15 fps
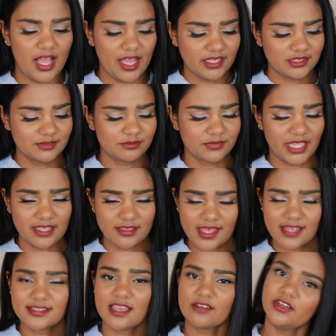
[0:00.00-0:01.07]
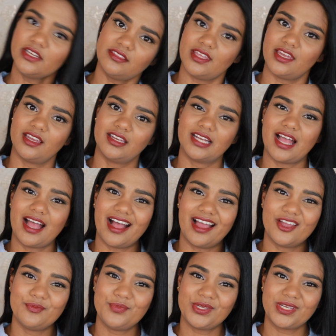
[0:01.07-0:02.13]
I think that's everything.
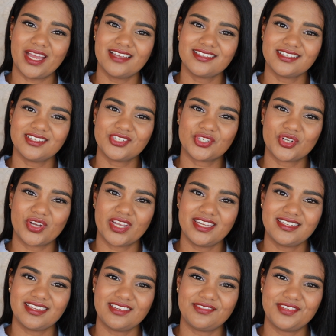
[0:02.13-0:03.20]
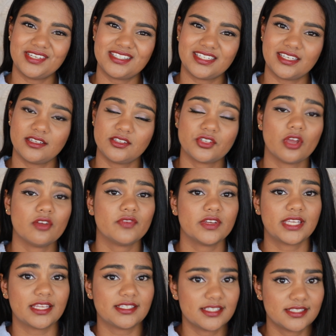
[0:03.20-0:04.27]
I hope you guys enjoyed. If you did, don't
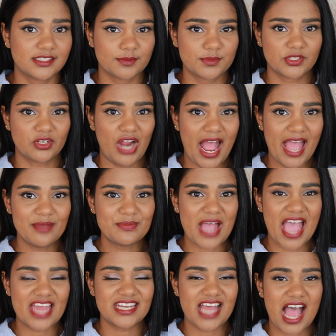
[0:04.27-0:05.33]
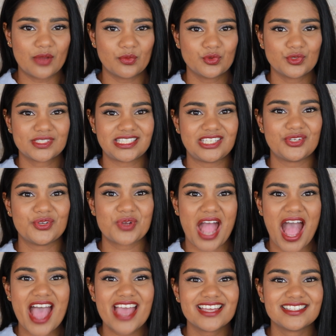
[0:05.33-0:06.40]
forget to subscribe, and I will see you
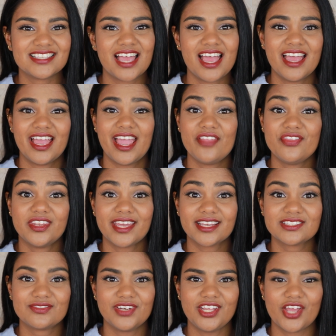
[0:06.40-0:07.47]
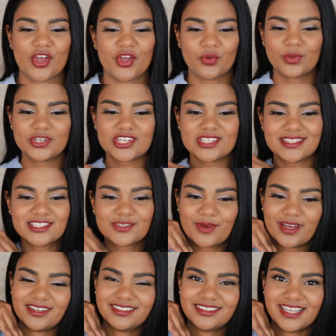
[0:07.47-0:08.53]
guys in the next video, which is this
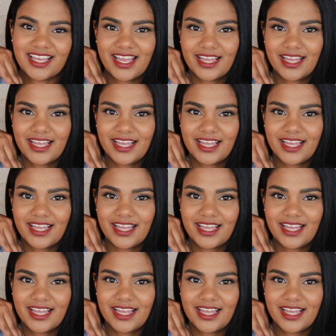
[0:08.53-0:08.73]
one.